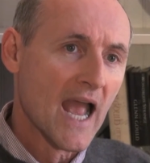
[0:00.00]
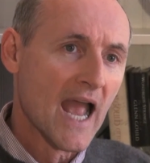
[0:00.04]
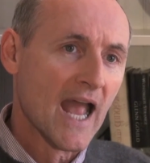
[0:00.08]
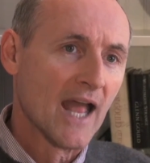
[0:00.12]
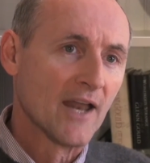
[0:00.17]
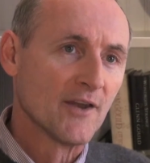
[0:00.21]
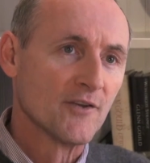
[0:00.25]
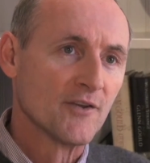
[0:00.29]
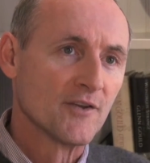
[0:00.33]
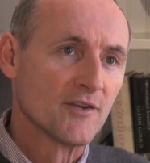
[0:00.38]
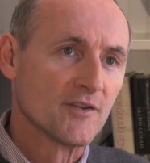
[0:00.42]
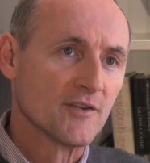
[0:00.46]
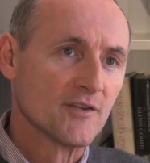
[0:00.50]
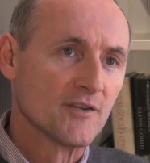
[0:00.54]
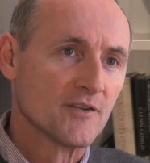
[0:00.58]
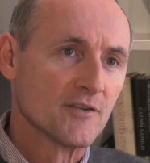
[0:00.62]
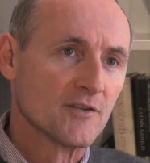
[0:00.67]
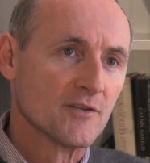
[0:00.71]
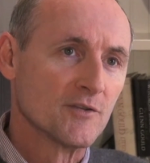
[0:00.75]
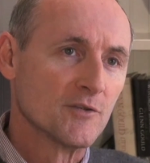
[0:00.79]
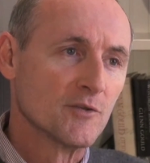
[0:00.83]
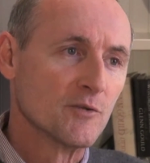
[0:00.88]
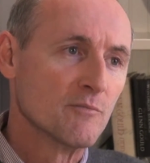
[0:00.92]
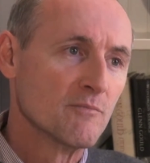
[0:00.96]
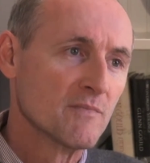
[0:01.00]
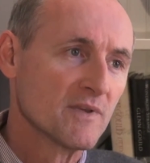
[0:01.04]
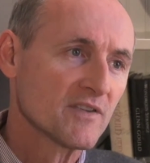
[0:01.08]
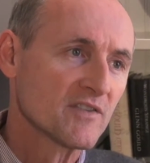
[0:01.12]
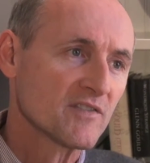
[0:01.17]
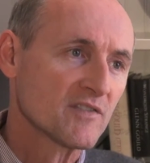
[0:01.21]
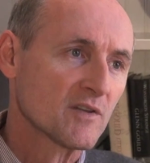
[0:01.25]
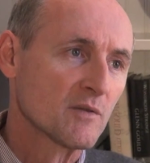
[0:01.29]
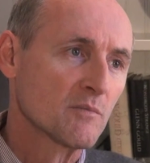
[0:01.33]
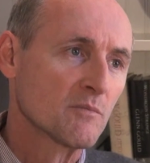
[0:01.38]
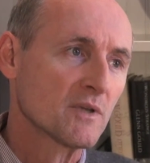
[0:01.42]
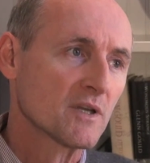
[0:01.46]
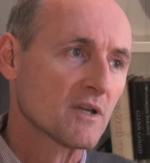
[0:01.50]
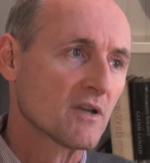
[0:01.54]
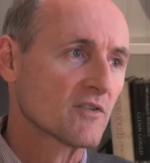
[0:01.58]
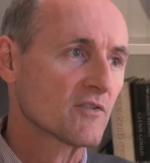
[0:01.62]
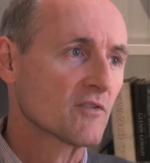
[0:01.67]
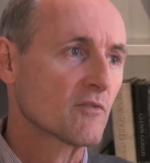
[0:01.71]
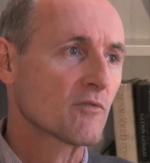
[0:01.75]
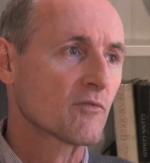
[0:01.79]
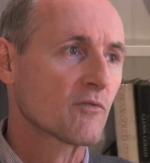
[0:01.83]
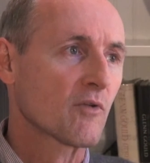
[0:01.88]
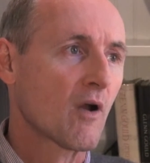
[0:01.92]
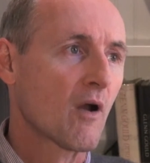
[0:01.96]
and you missed him
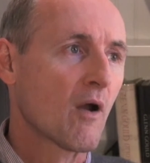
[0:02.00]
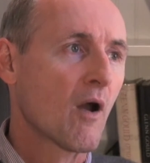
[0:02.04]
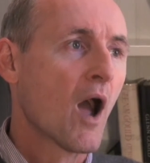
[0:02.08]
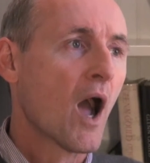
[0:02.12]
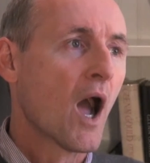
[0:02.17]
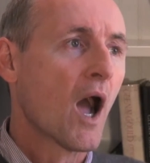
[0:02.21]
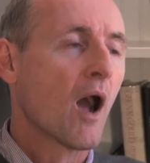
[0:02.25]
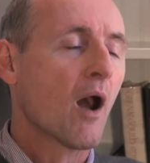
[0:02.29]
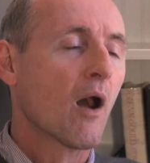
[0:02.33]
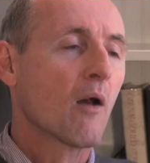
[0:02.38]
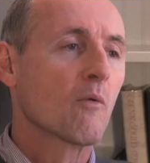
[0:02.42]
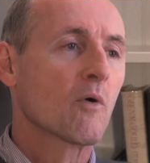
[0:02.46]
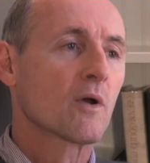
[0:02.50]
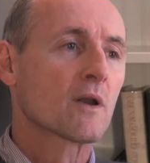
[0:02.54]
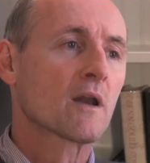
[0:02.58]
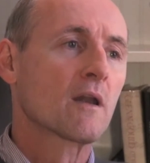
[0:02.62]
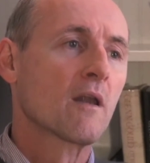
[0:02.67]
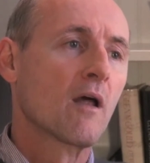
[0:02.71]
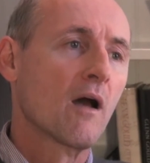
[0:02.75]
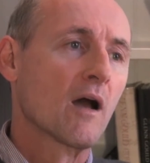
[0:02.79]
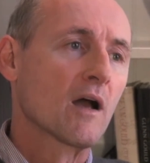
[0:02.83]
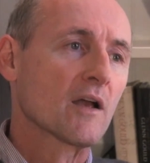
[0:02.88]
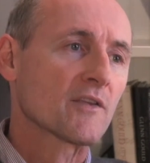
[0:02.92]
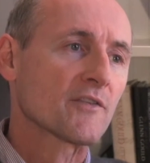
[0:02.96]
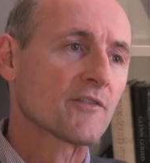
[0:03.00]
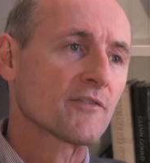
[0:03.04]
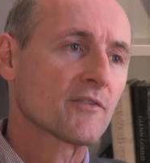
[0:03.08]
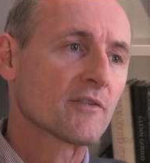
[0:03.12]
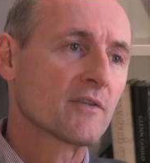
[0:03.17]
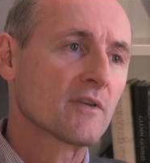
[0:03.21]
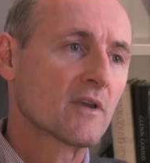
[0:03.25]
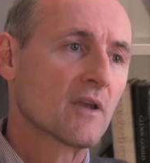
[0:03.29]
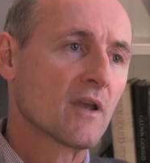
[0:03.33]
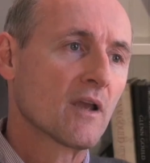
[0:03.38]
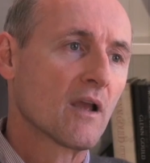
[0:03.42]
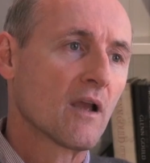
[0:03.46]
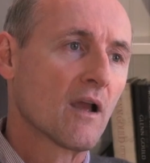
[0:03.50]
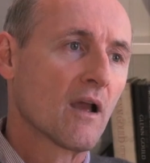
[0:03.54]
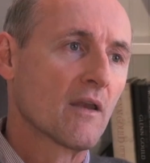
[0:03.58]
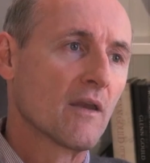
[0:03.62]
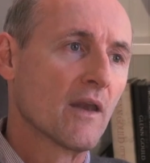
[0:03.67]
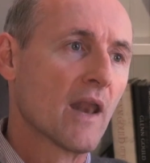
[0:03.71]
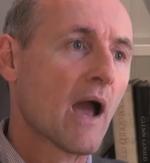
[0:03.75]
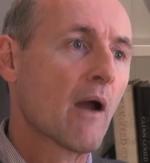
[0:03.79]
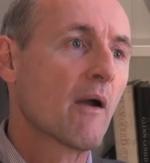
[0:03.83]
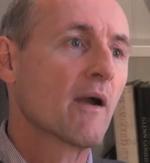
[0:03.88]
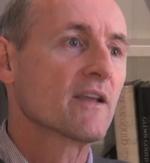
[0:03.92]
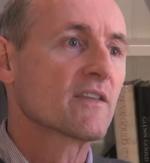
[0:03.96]
because you thought, what a loss.
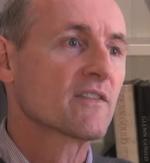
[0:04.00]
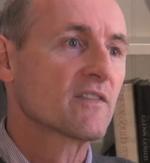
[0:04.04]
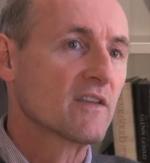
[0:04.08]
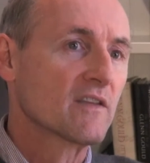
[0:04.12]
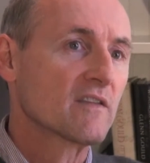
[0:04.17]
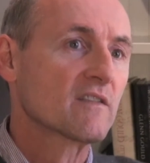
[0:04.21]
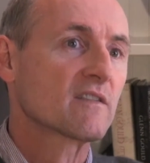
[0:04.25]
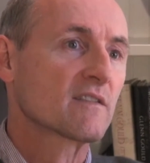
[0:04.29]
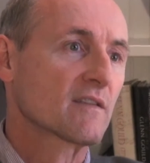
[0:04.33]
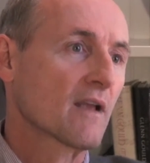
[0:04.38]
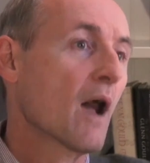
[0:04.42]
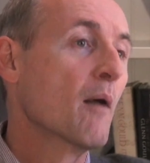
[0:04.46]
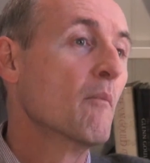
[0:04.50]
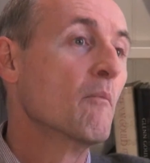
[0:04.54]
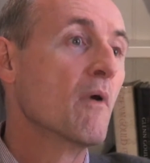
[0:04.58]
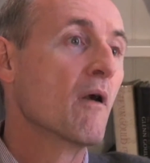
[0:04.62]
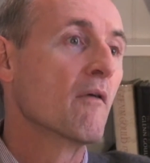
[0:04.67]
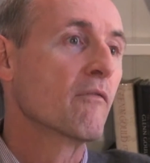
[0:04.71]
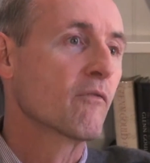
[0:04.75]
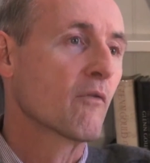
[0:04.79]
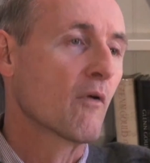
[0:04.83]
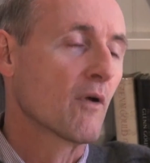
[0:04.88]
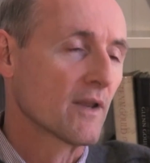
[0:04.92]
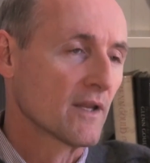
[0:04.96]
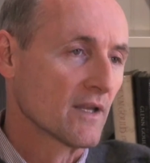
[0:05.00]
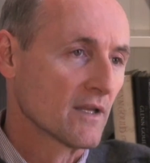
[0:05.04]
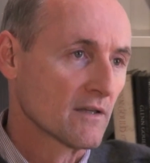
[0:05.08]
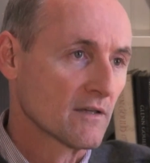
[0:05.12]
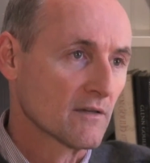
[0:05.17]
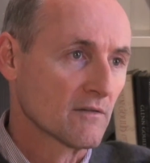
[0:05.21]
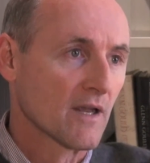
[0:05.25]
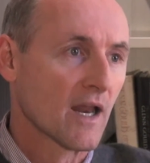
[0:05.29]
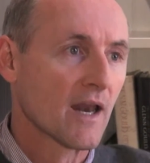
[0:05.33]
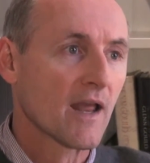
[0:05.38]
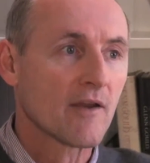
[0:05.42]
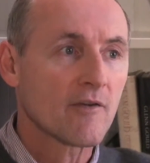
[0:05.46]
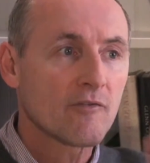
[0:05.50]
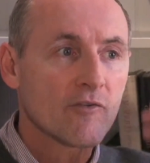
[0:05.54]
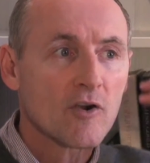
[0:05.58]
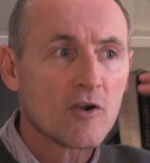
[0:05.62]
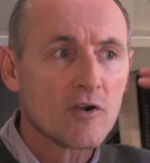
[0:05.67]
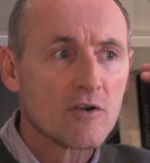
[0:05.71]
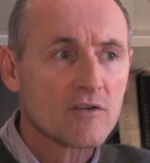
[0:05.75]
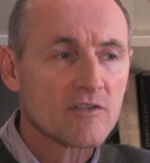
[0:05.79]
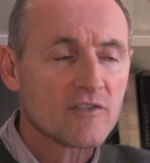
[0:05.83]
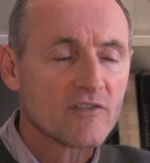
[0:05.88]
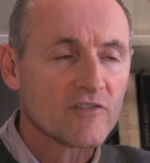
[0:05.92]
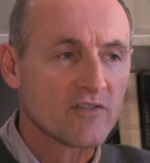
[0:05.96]
Now I see some of what he could do. I have
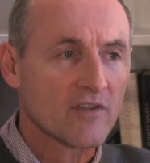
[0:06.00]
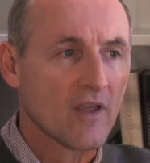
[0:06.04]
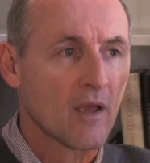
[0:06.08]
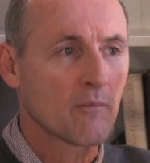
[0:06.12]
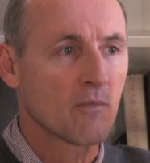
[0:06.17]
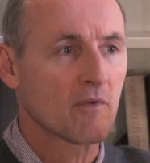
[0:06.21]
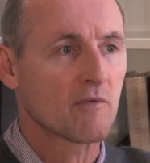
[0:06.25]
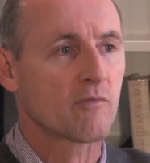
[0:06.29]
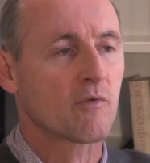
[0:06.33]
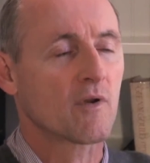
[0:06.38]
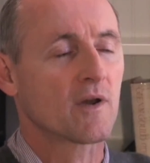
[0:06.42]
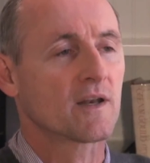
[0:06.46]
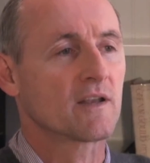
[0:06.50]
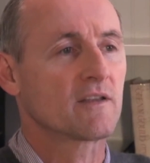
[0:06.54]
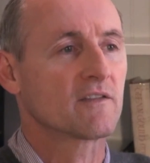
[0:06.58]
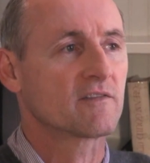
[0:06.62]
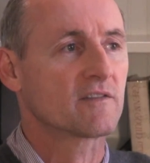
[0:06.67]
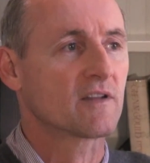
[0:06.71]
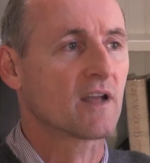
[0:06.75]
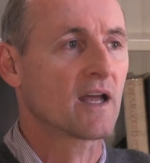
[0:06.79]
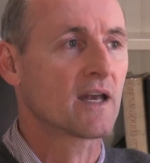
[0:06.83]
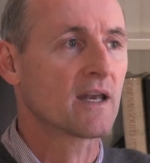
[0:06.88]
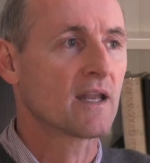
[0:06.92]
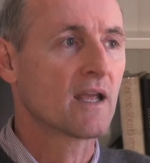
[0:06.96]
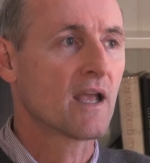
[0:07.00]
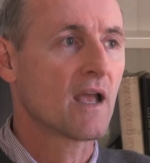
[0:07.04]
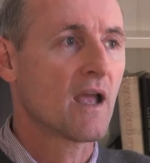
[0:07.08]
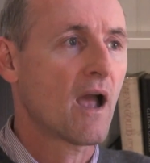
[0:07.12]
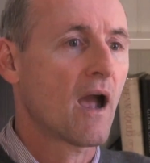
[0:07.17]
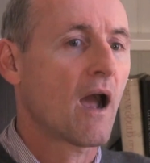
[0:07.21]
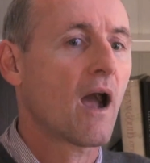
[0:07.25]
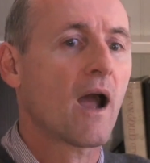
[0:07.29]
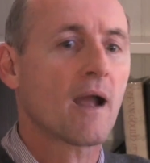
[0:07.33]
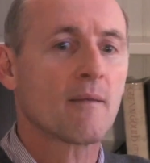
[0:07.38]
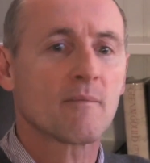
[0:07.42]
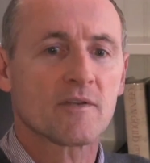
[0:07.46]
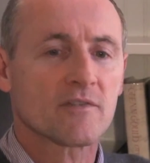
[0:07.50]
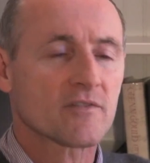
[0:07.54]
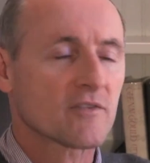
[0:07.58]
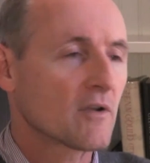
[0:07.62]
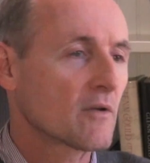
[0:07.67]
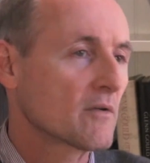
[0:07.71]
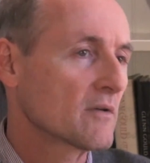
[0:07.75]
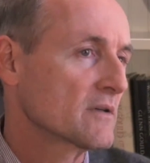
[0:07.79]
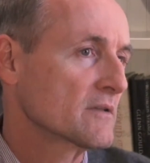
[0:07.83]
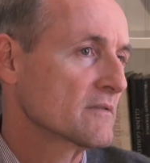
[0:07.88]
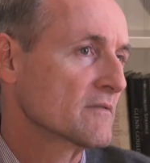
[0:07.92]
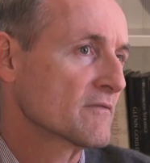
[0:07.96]
heard some of what he's done. I must
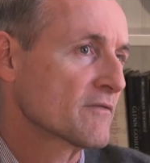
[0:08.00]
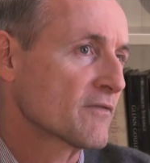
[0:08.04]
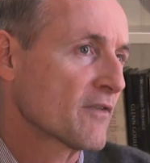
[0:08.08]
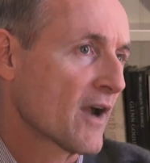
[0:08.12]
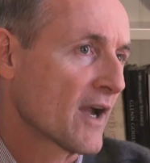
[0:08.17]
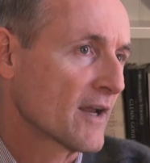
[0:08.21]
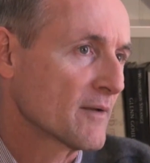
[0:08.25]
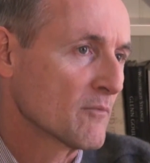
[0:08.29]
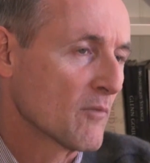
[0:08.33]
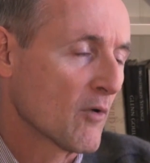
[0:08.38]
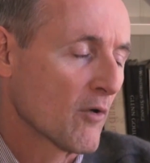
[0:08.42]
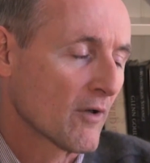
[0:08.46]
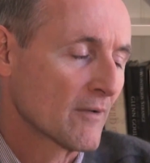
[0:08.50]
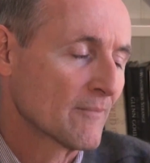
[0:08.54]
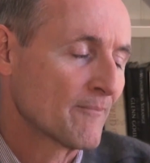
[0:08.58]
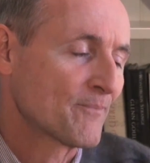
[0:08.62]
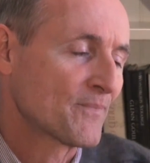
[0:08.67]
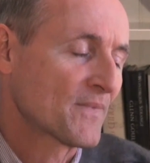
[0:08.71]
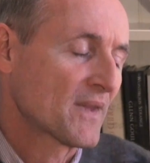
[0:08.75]
go and find more.